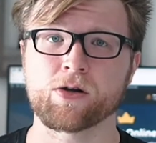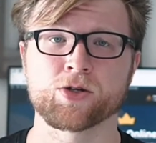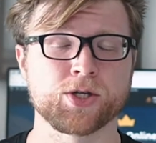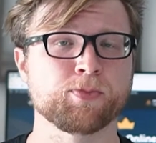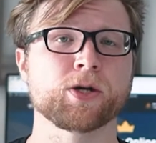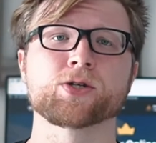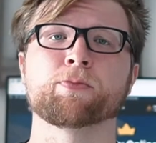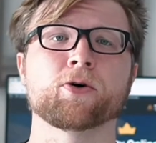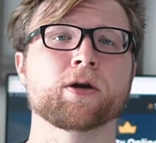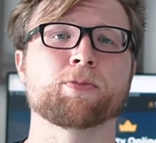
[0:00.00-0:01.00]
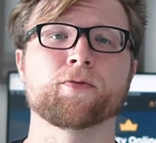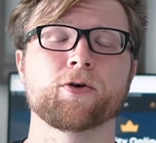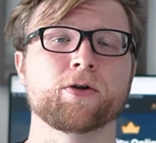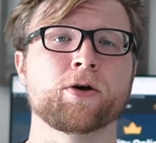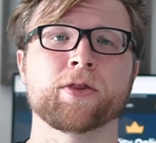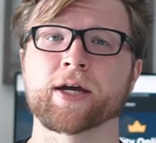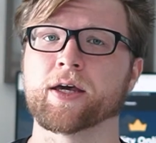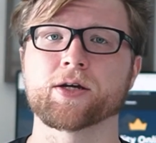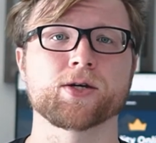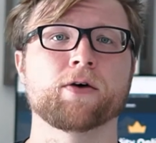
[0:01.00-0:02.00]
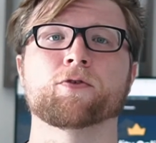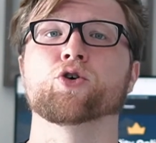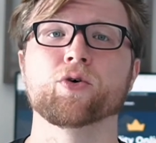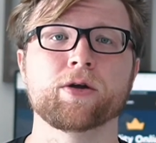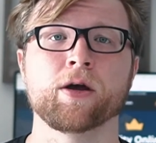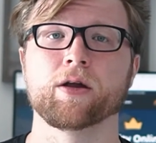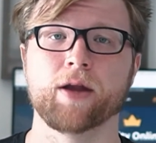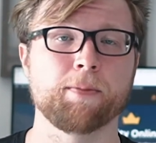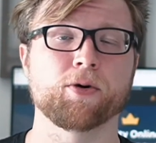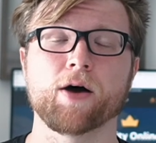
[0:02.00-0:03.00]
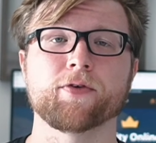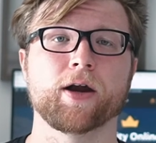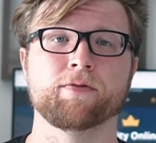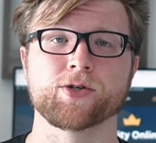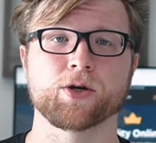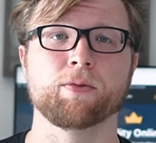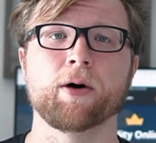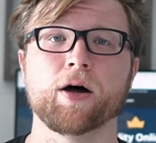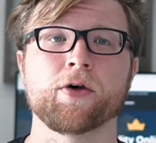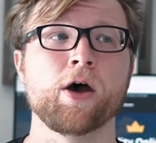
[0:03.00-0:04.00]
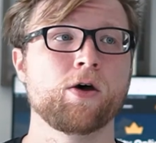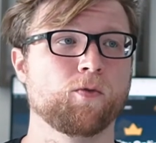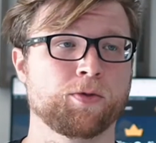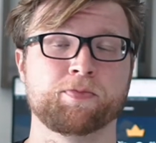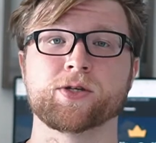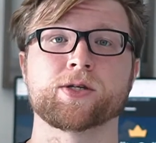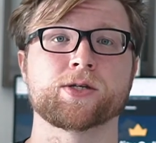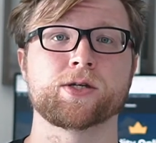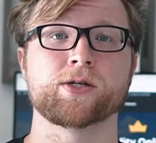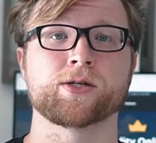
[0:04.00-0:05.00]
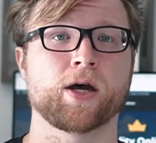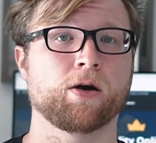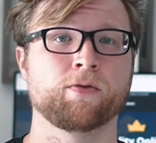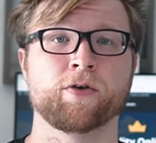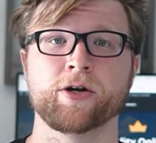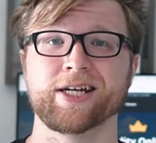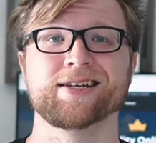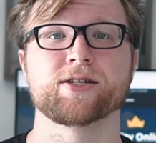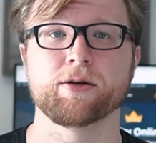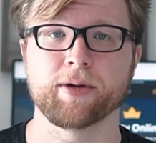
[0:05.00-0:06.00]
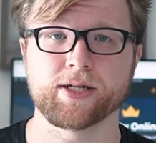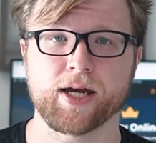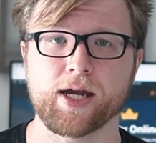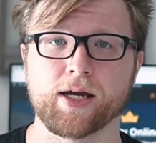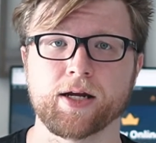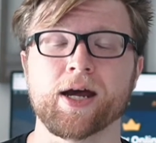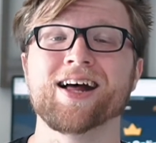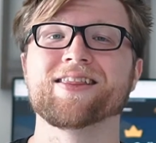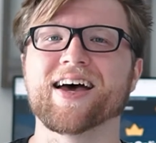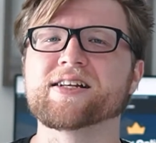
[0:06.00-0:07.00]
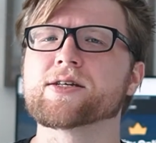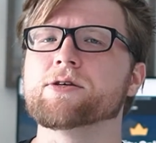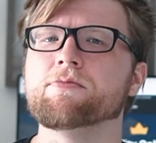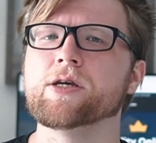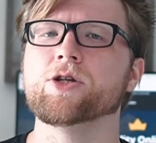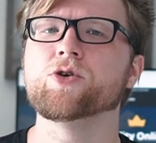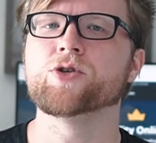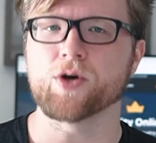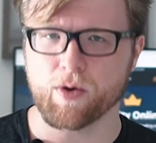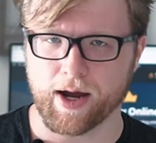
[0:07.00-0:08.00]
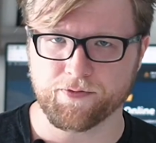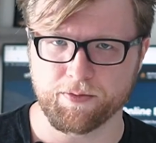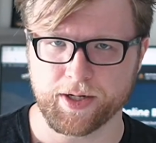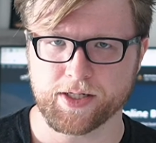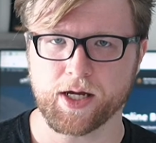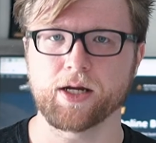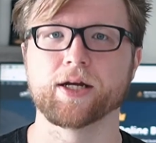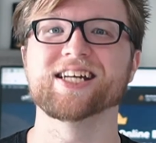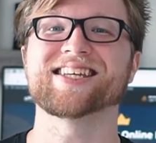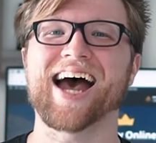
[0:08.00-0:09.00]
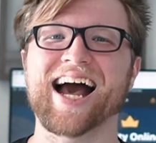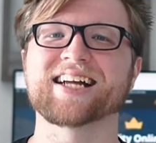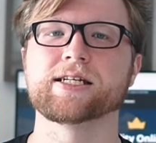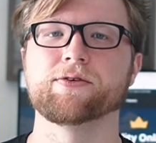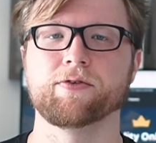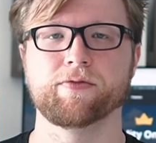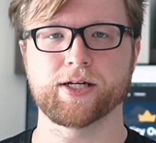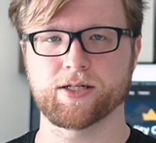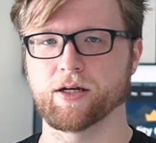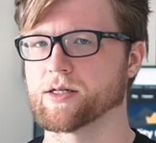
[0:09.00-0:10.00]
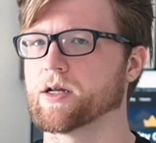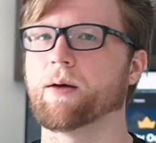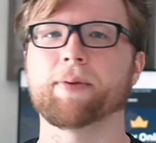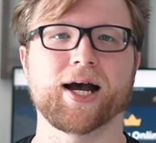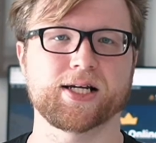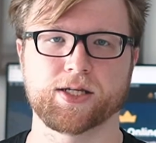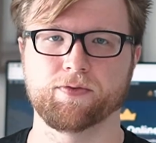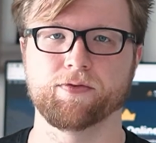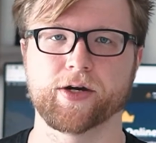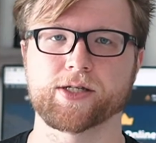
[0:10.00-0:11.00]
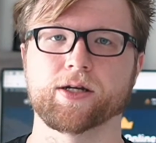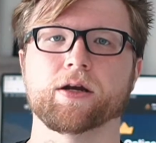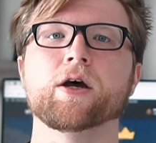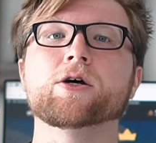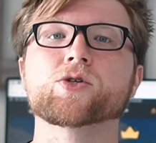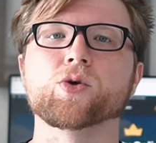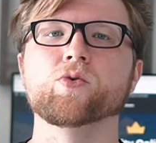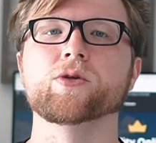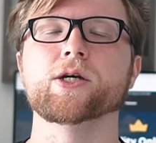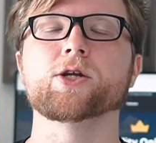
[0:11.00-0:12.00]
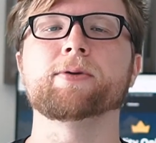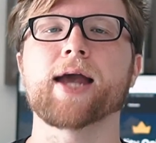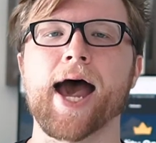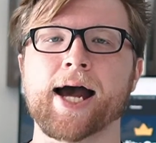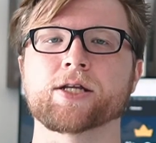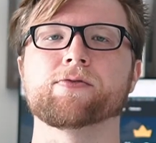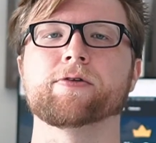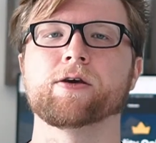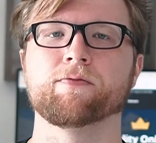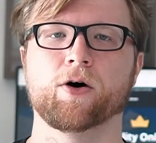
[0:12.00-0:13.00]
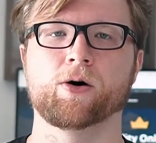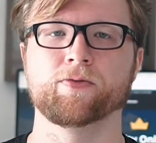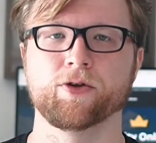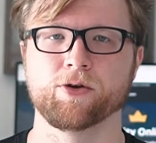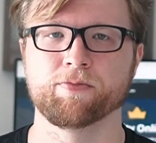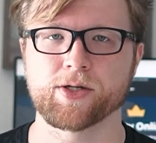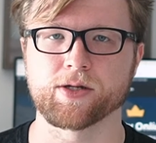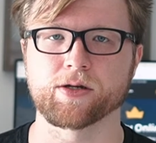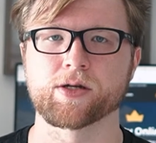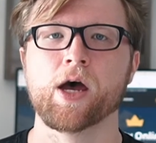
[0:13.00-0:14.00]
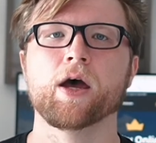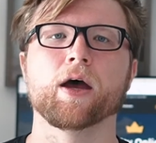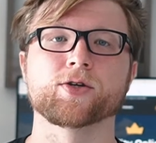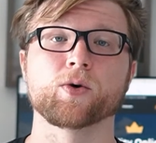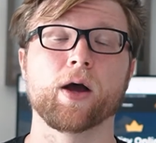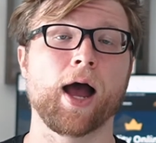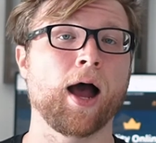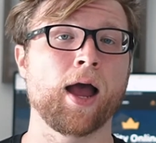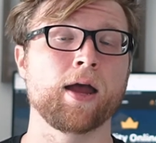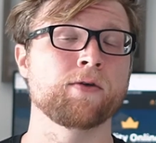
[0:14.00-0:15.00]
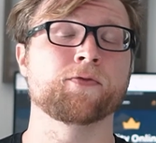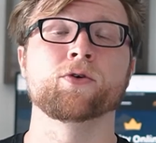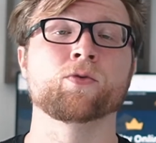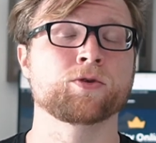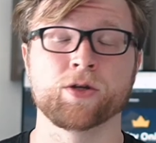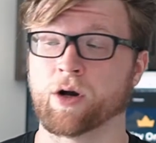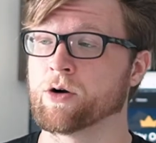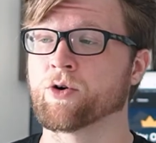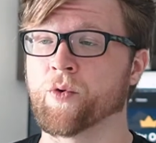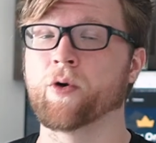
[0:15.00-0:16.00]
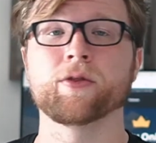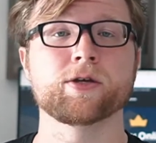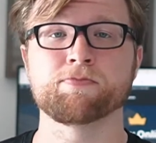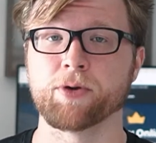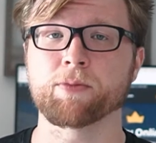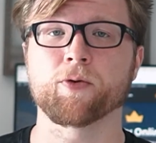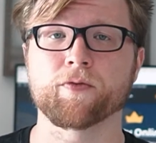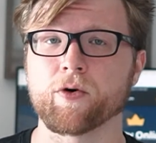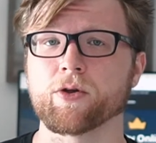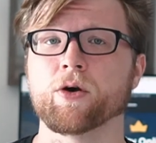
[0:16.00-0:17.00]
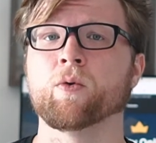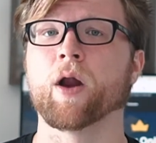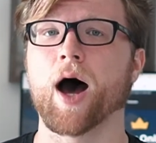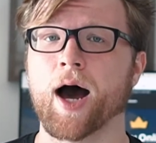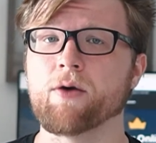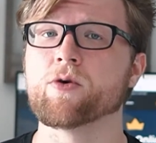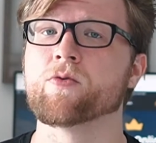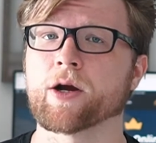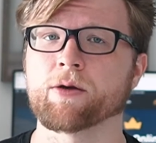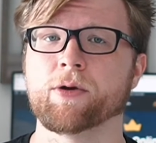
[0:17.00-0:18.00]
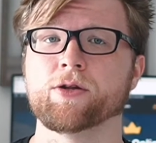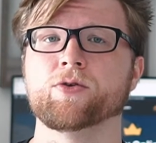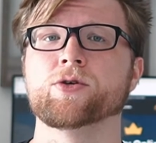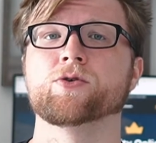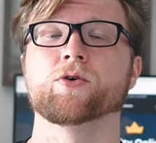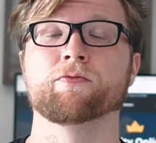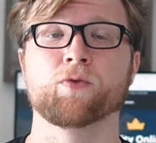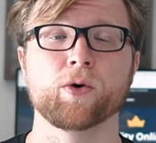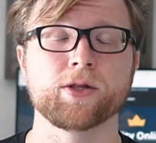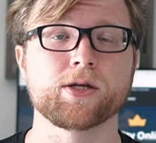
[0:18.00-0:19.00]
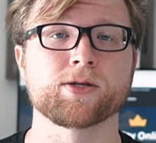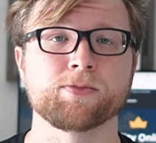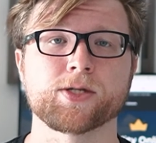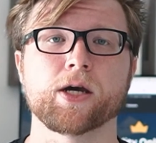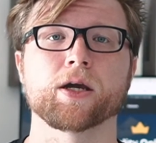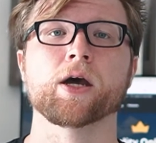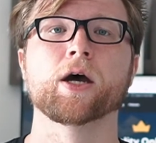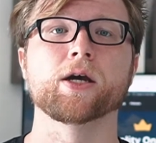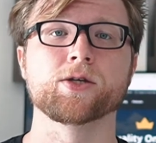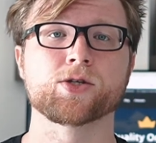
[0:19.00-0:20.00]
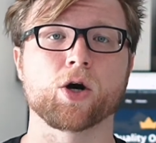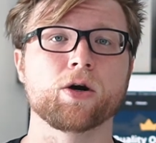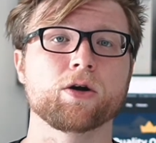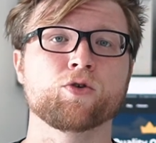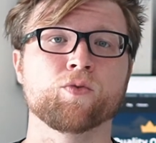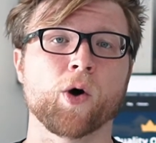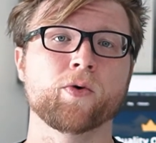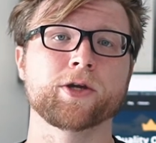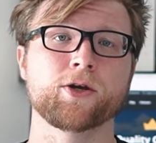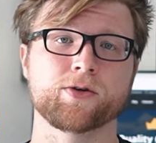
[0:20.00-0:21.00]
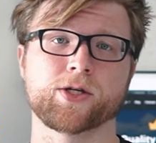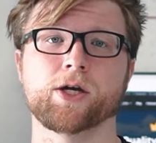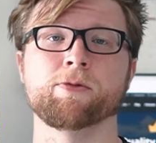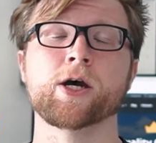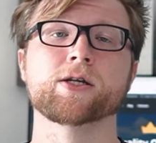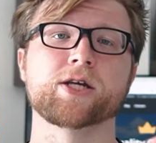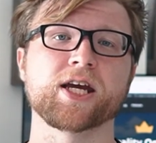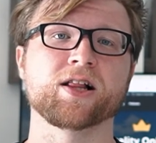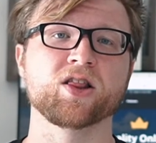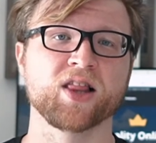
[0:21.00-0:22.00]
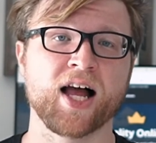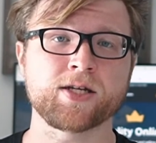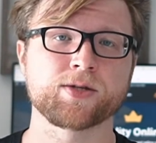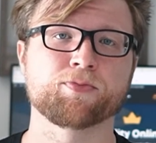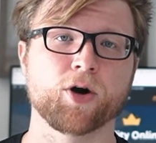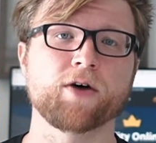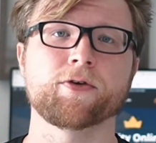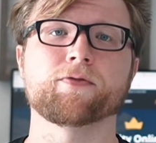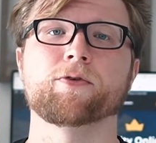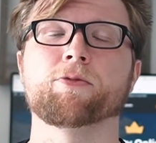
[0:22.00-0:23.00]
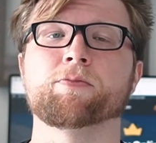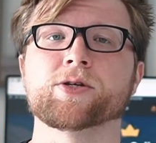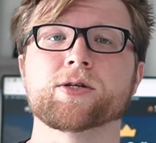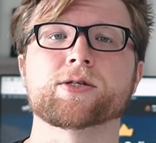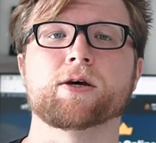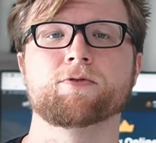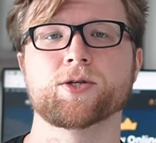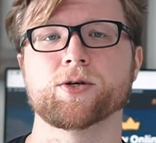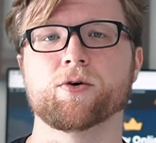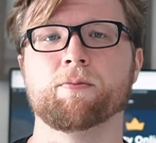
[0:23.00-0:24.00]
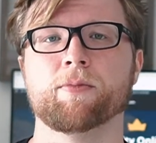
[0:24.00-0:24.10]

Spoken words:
just because you're building a portfolio that kicks off good net profit every single month with businesses that are very easy to maintain, that doesn't mean you don't have to maintain it. It's active investing. It's not passive investing. So you need to be actively involved in your business. So if you are growing this big portfolio, what I would recommend you do to avoid this mistake is start growing your team. Take less profit from the business every single